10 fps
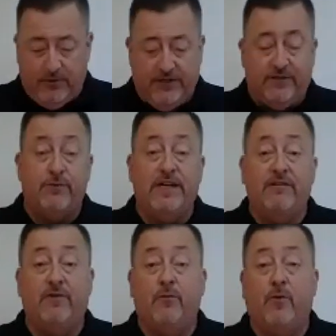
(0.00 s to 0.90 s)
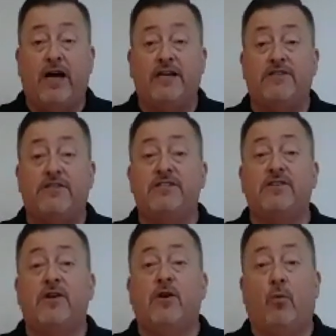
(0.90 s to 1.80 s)
in 3 different
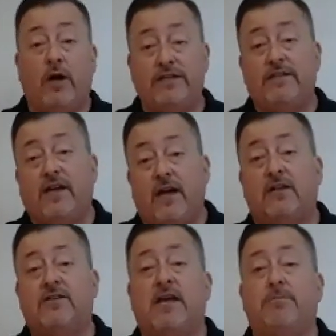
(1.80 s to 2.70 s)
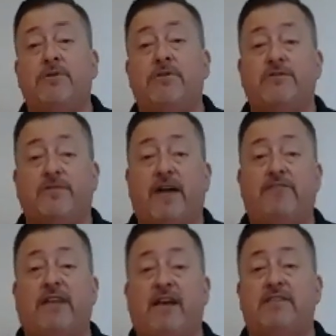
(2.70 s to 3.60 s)
wattages, 1 color temperature,
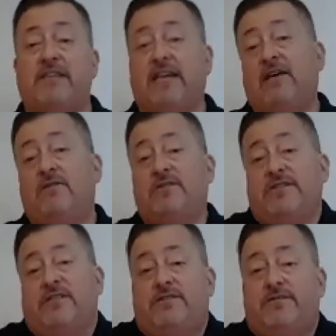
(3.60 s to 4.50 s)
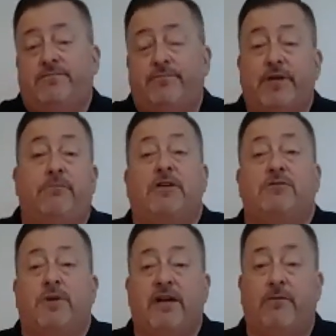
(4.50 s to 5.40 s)
5000 K, which is pretty much
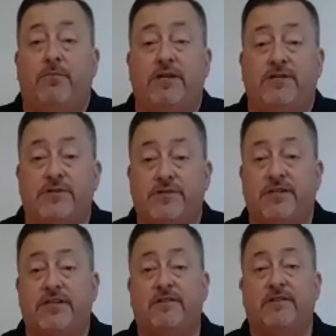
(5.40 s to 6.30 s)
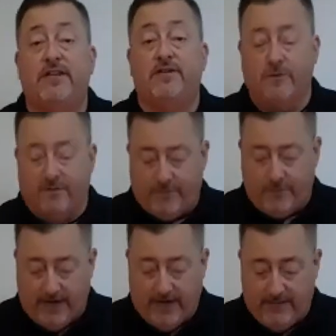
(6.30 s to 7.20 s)
what everybody's using in
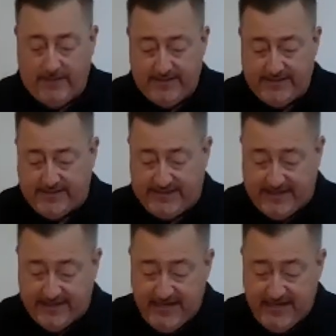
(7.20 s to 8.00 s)
UFO high bays today.